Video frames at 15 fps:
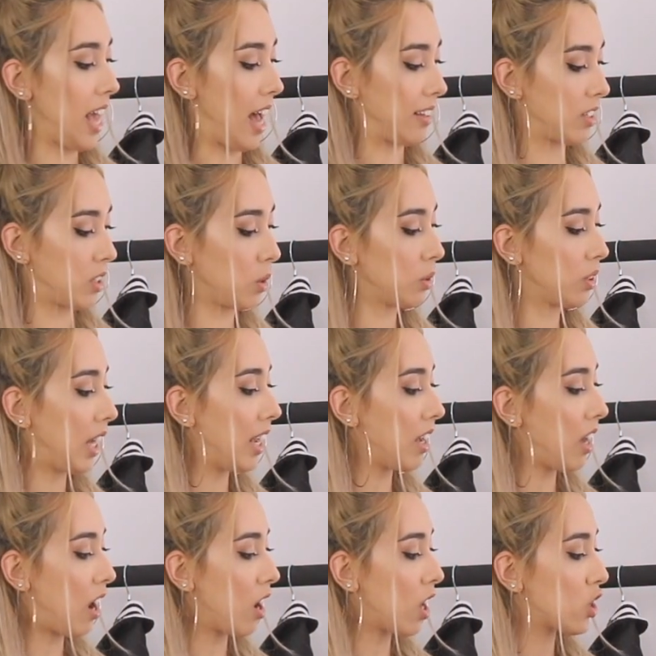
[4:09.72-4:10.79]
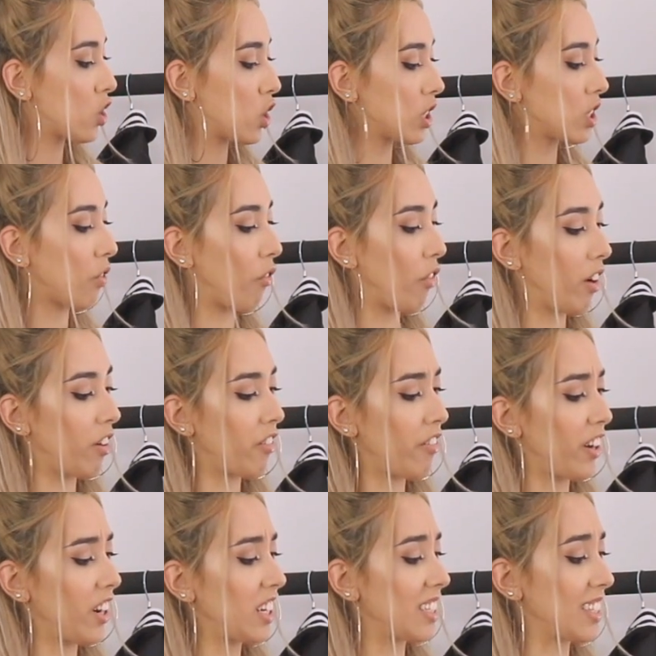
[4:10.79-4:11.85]
Yeah, so they are just
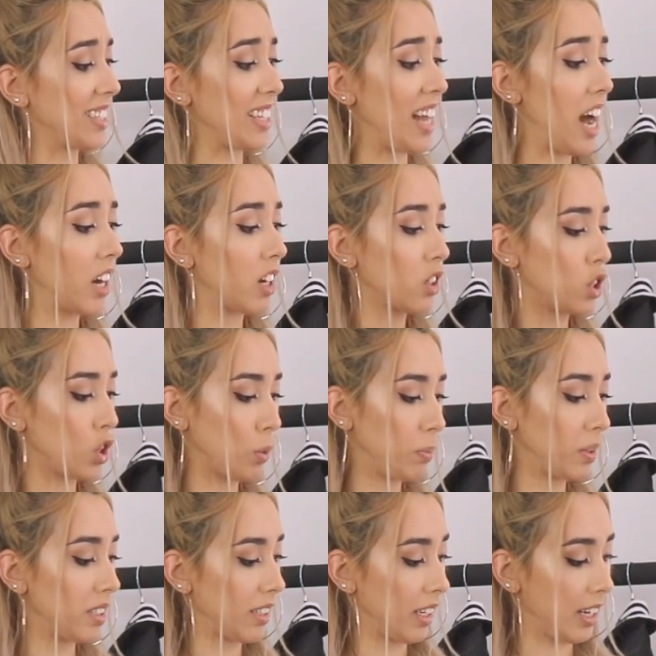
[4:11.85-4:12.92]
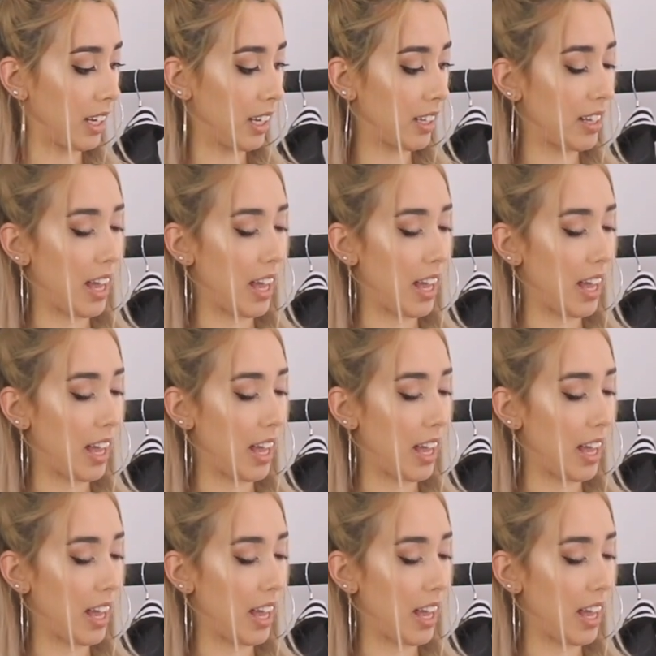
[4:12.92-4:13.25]
very snug, super skinny.